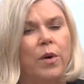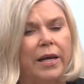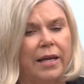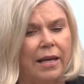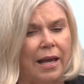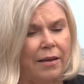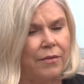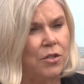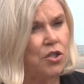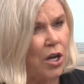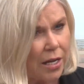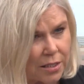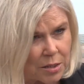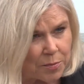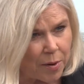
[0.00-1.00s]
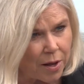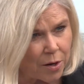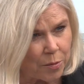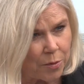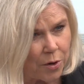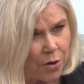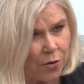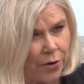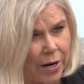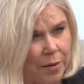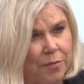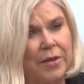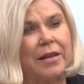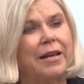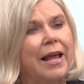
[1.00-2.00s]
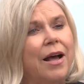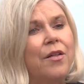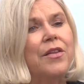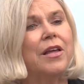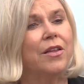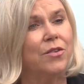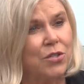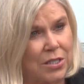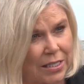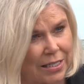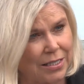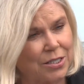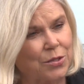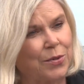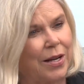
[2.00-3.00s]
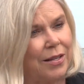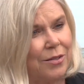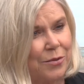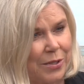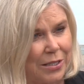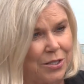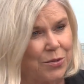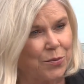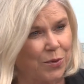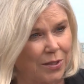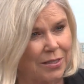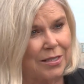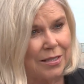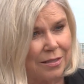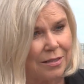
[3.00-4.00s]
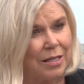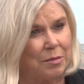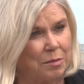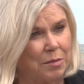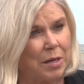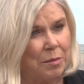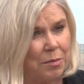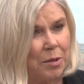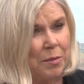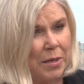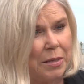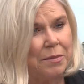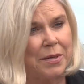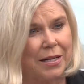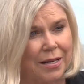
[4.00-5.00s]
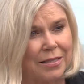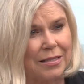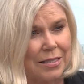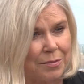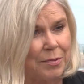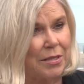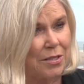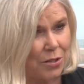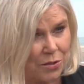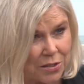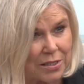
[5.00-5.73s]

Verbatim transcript: We have the Shot Spotter program that now the other cities around the region want to Im implement because it's been so